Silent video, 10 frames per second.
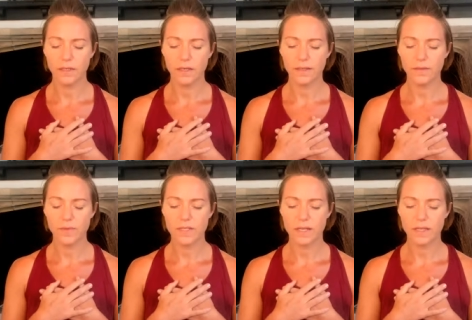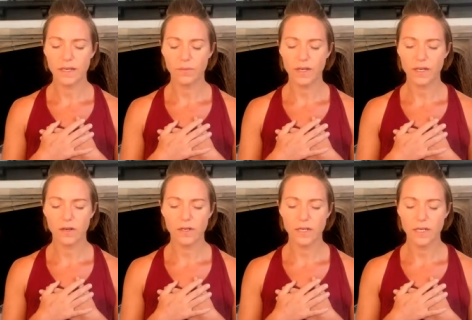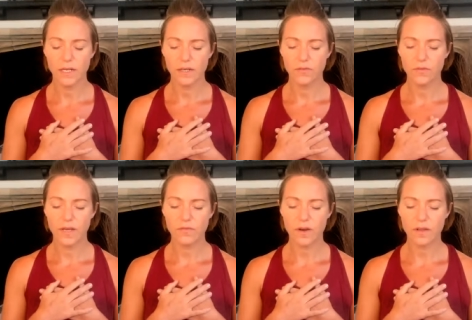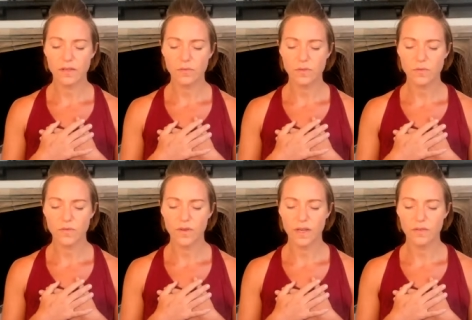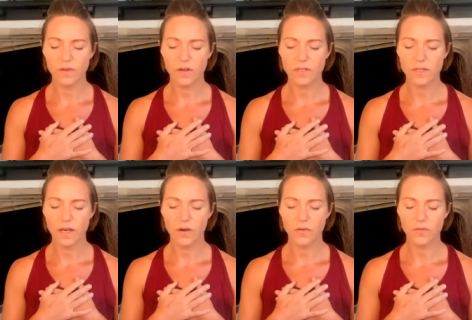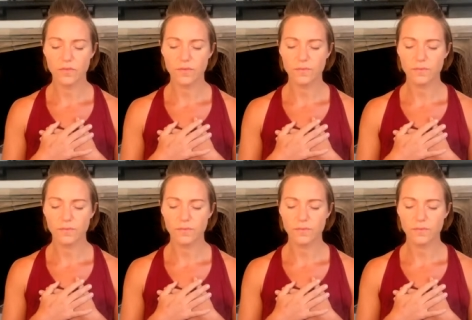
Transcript: And then we send that. We can only forgive others once we've forgiven ourselves.